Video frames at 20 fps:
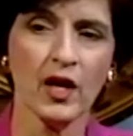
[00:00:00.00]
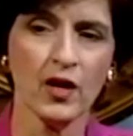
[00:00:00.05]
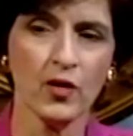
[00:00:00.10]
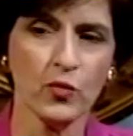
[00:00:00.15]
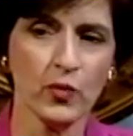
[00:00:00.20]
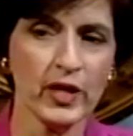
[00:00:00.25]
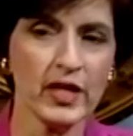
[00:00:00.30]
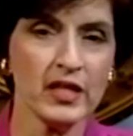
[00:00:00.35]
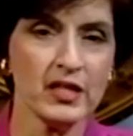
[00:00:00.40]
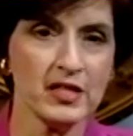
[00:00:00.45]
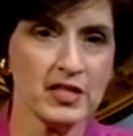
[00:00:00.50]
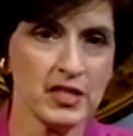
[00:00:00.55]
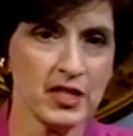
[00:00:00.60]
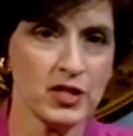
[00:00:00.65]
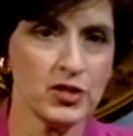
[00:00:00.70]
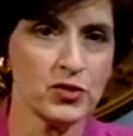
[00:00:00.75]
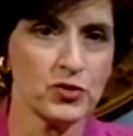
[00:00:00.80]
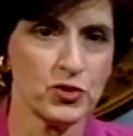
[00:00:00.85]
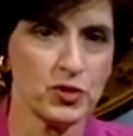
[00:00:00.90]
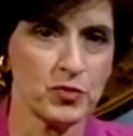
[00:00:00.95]
We
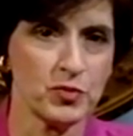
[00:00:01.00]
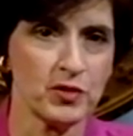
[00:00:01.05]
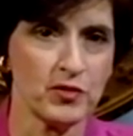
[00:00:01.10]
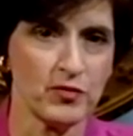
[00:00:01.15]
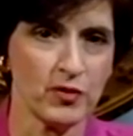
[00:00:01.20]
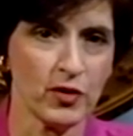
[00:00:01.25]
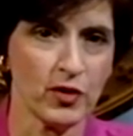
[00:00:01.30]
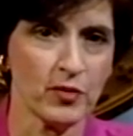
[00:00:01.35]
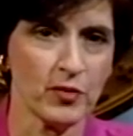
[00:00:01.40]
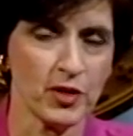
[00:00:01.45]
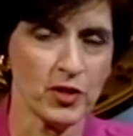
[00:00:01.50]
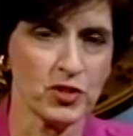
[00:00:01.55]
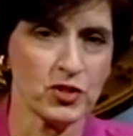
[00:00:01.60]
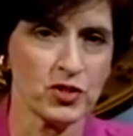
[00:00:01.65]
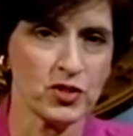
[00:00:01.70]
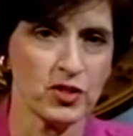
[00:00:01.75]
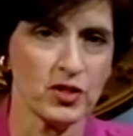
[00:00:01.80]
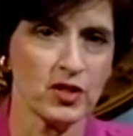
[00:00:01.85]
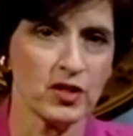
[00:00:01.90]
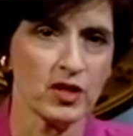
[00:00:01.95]
continue to be very
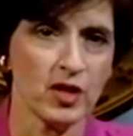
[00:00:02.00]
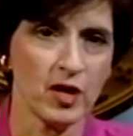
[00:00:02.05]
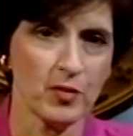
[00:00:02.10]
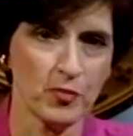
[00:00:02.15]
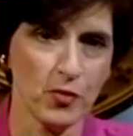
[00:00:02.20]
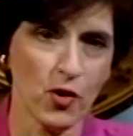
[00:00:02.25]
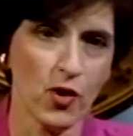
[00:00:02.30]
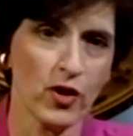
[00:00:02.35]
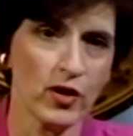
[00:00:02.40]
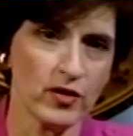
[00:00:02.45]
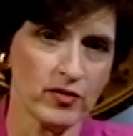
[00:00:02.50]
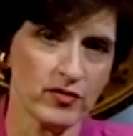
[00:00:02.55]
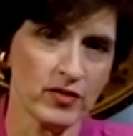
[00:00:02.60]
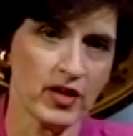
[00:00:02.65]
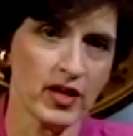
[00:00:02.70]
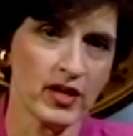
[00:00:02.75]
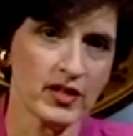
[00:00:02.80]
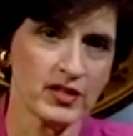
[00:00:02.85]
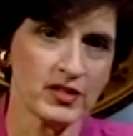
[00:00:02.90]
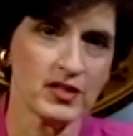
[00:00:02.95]
much a part of
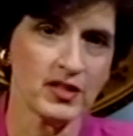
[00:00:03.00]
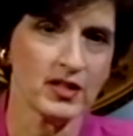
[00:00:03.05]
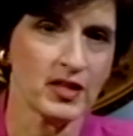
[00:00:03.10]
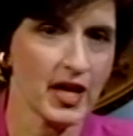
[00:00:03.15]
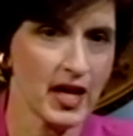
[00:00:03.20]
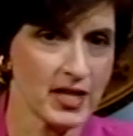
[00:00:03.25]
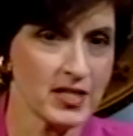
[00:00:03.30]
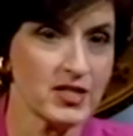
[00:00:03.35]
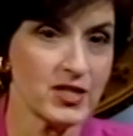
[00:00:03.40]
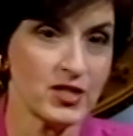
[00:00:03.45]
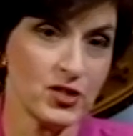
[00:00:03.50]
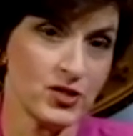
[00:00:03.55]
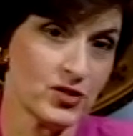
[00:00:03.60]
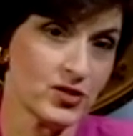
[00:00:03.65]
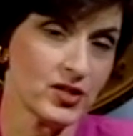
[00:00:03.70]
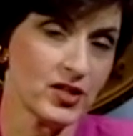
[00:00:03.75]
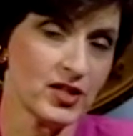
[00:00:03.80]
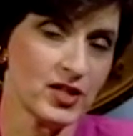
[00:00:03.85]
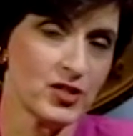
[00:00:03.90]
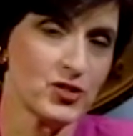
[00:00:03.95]
that. As an
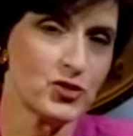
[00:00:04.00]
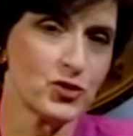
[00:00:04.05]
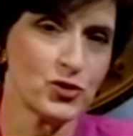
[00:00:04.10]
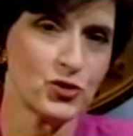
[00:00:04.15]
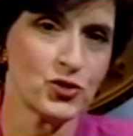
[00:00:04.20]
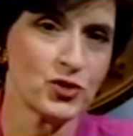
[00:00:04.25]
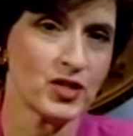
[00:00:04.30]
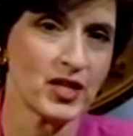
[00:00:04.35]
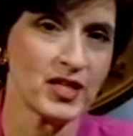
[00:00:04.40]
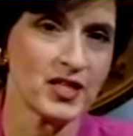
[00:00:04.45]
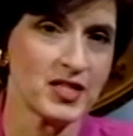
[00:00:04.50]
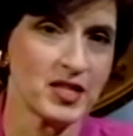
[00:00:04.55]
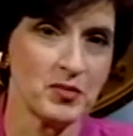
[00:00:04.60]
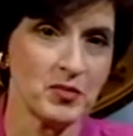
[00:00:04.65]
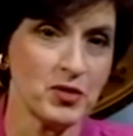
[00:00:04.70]
institution like St.